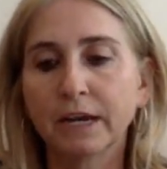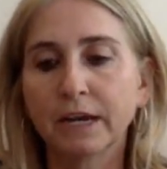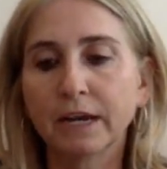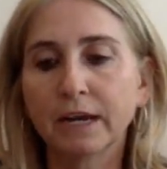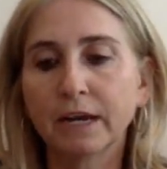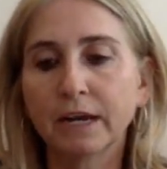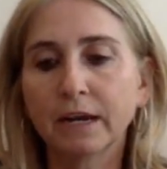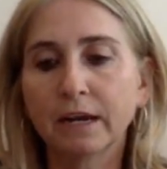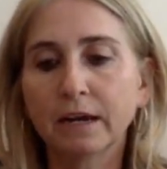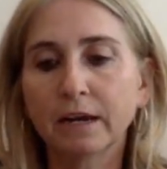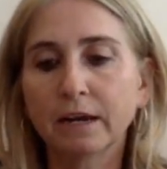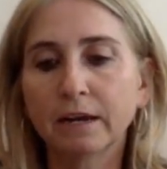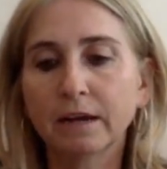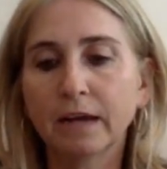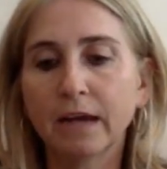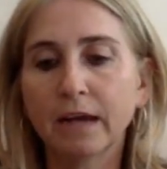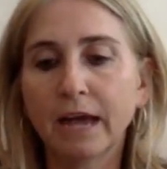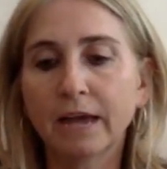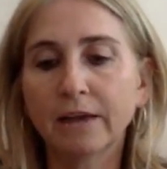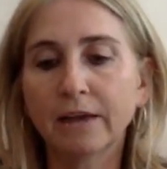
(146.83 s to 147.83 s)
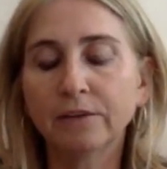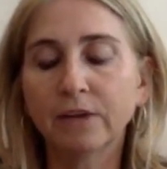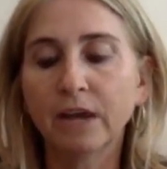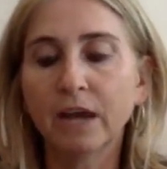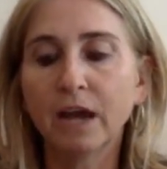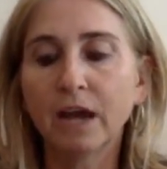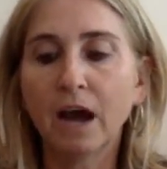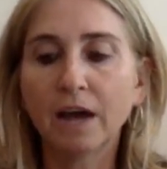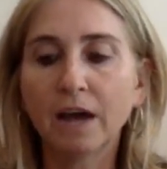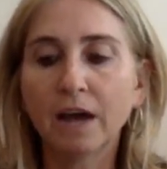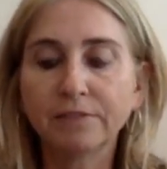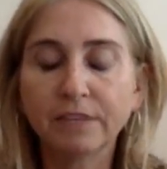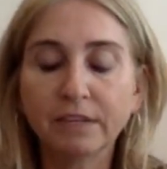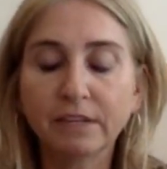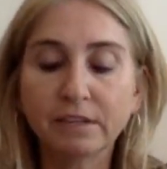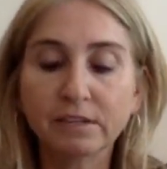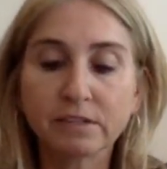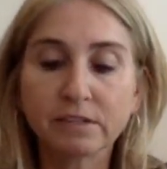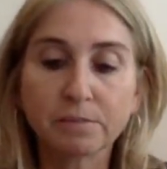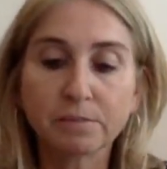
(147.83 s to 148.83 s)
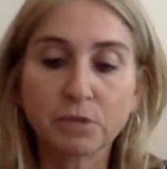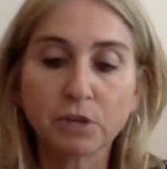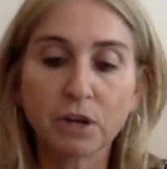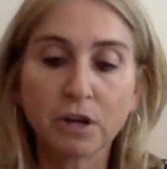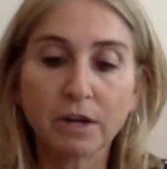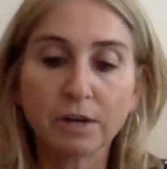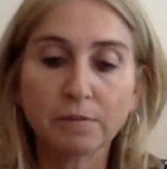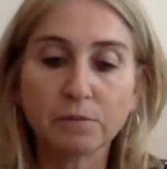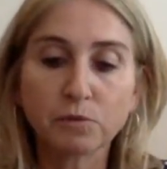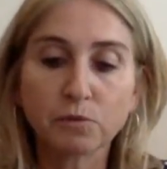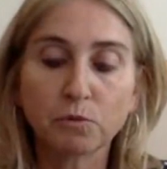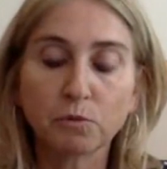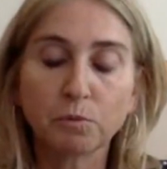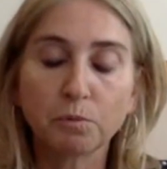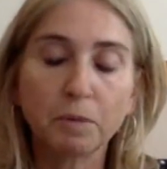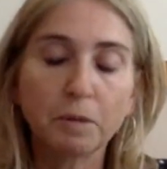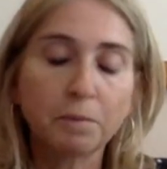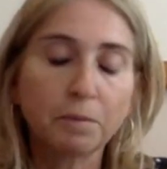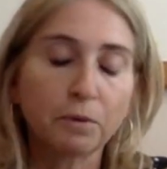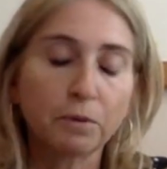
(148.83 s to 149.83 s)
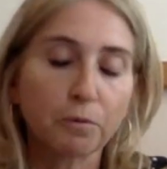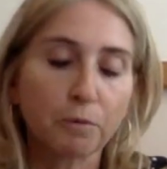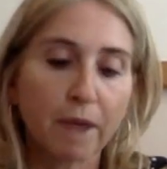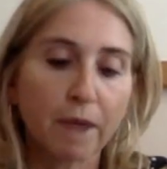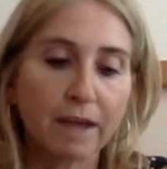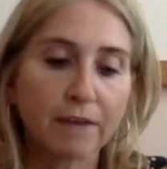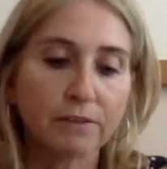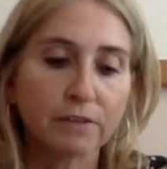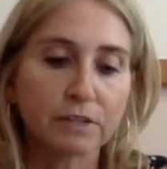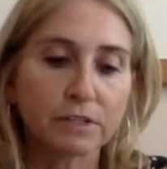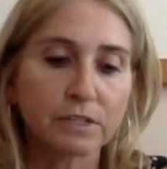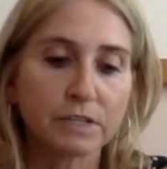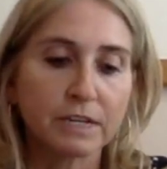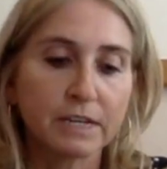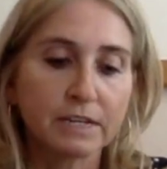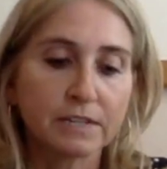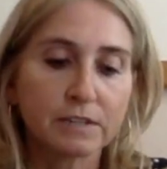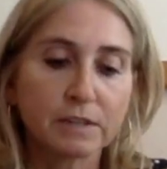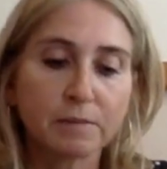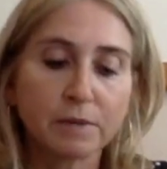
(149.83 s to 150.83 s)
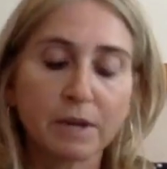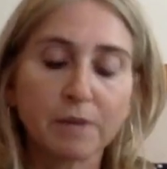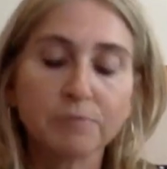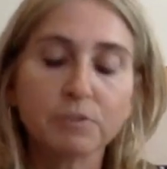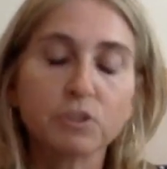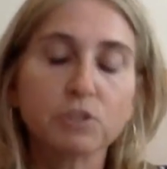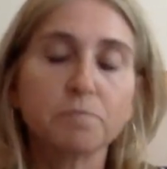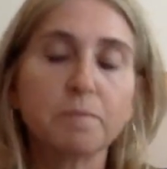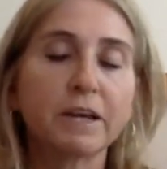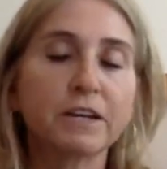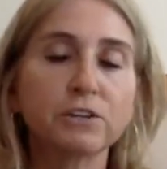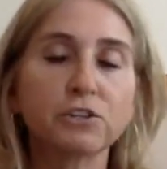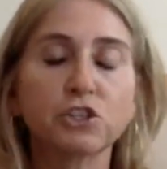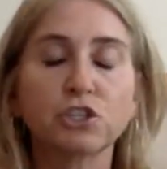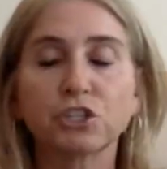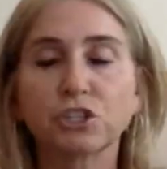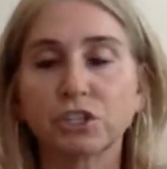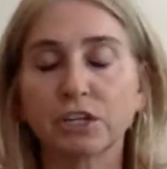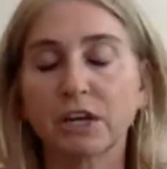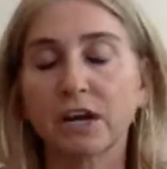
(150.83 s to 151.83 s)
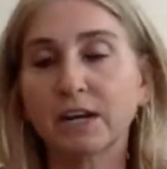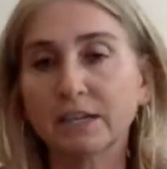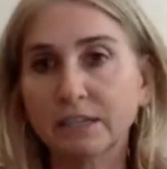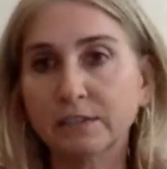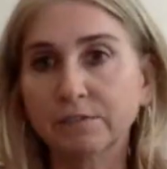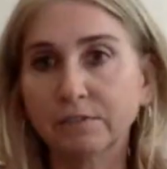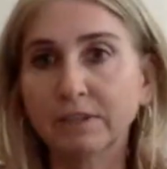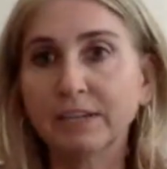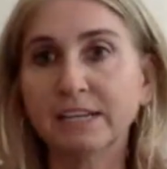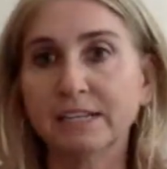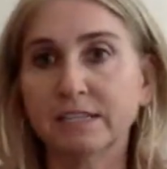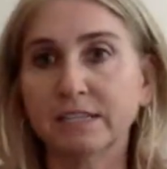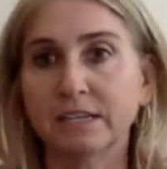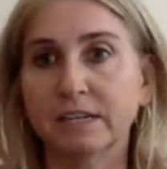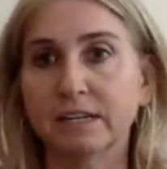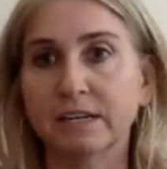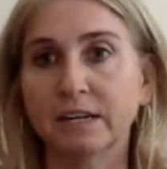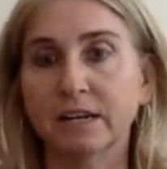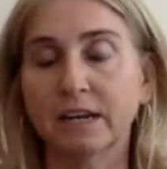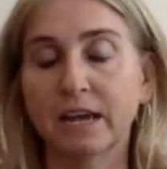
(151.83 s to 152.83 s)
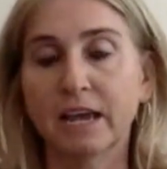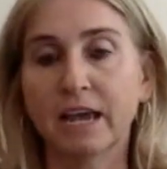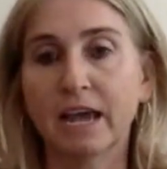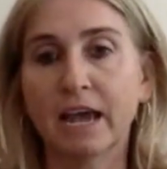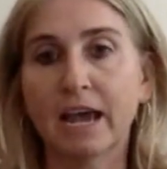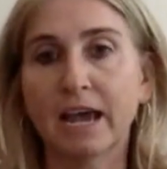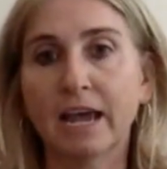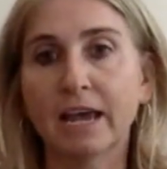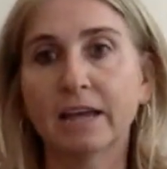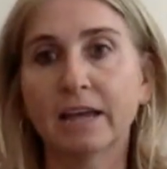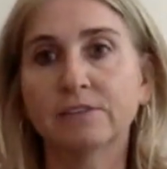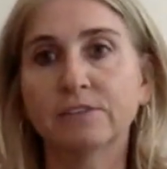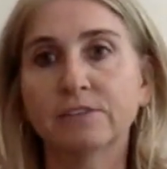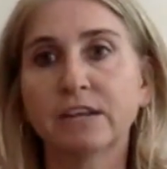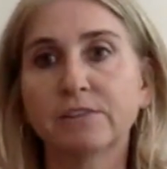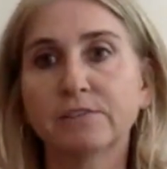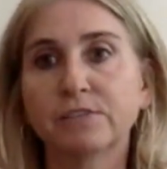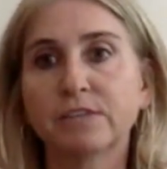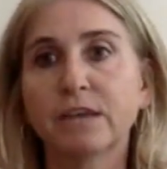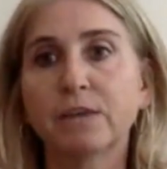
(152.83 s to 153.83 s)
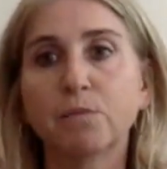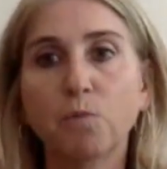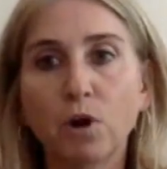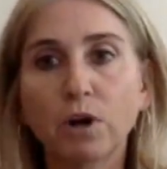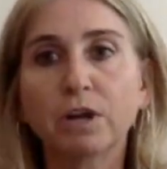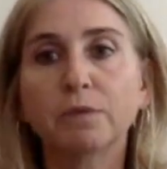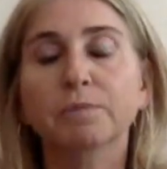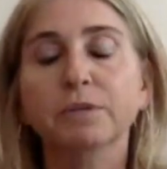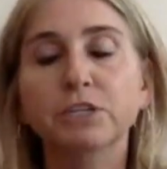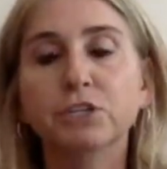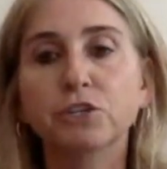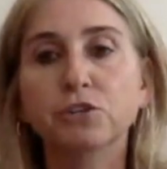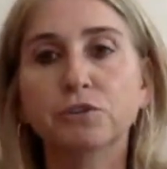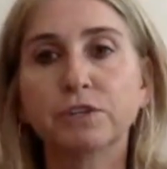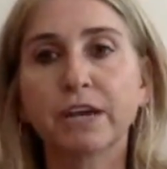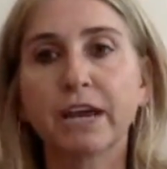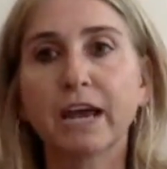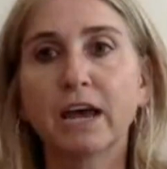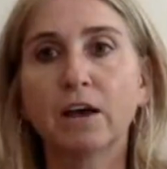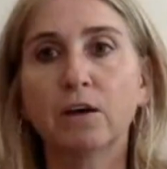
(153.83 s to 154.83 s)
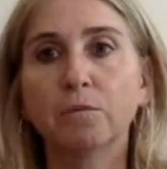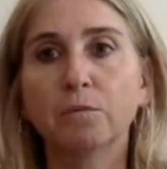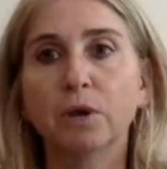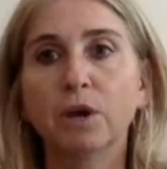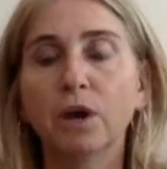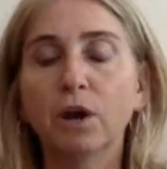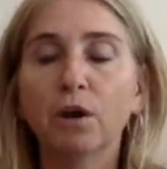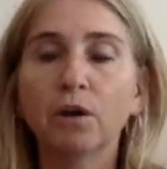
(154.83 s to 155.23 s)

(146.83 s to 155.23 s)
And I think sometimes with people around us, sometimes it's better just to kind of listen, and instead of say, "What can we do to help?"